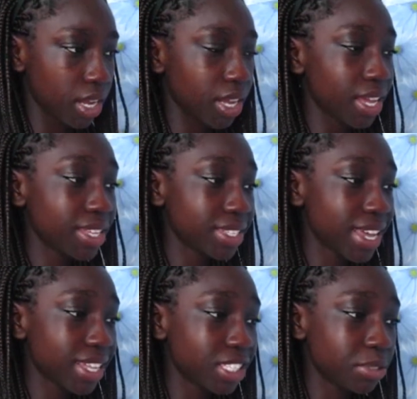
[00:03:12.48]
is
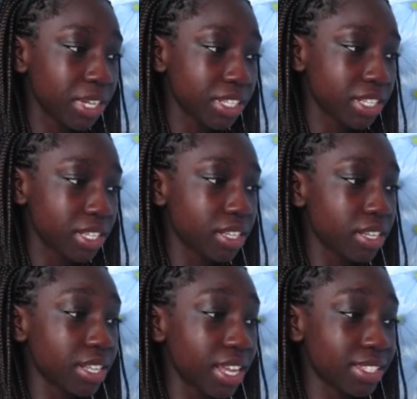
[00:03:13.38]
estimated
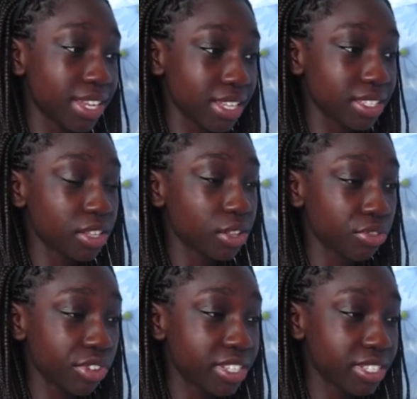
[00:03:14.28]
that it takes
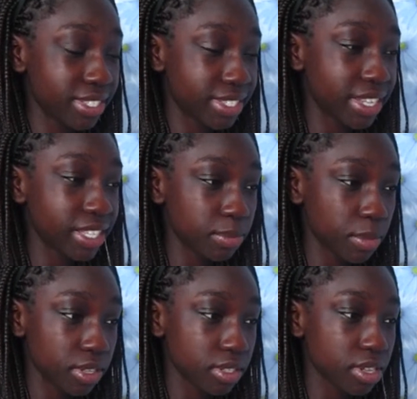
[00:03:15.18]
3 to 6
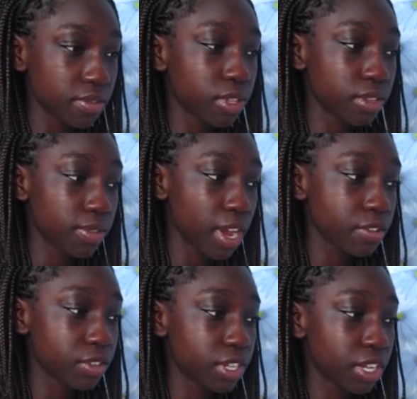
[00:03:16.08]
months for the
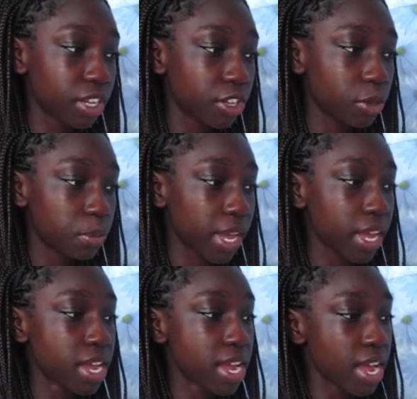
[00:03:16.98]
virus to
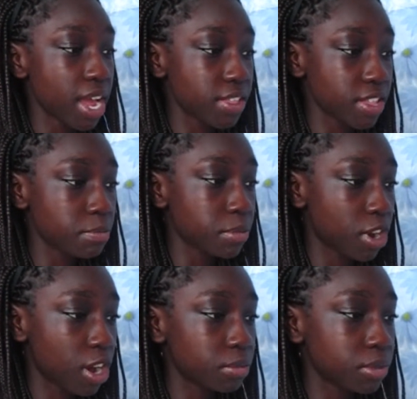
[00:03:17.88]
incubate and then
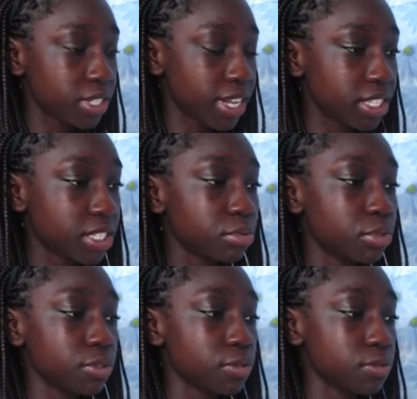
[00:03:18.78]
become detectable.